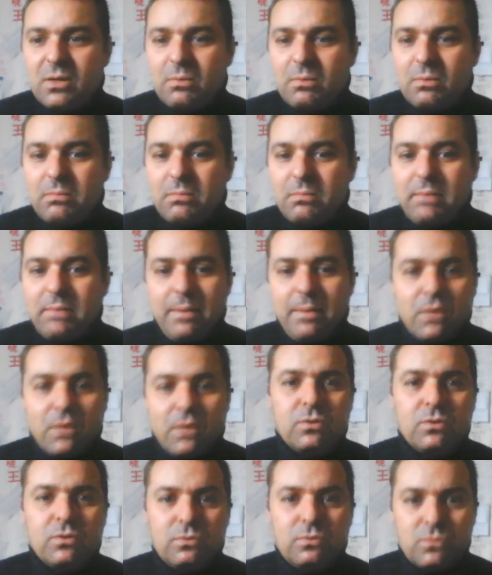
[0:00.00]
maybe
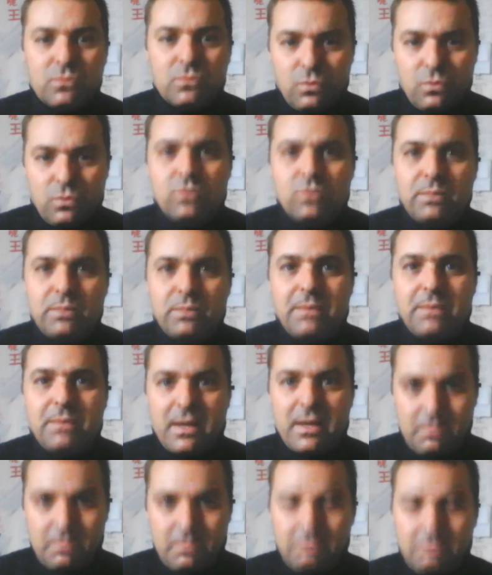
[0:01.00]
could be
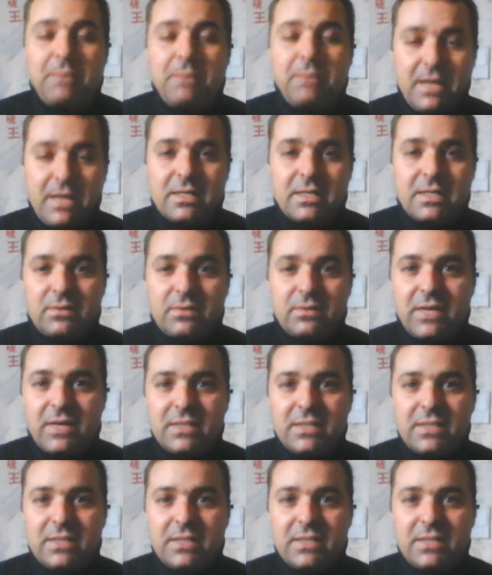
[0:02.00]
better, right?